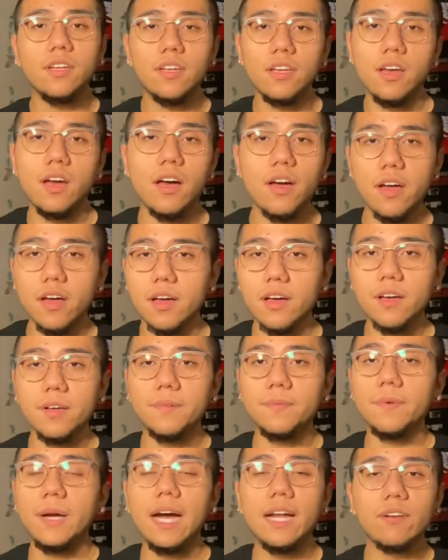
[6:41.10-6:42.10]

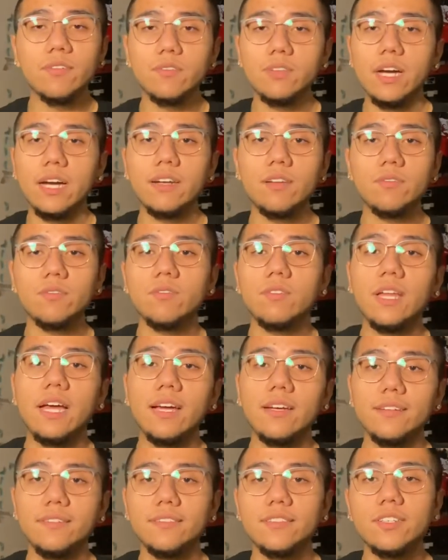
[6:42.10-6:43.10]
I don't do
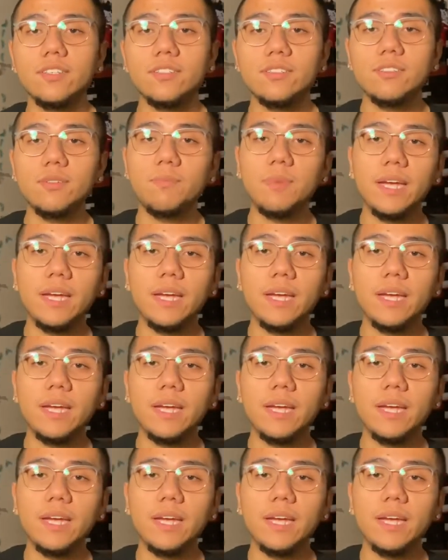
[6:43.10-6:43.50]
that, because you're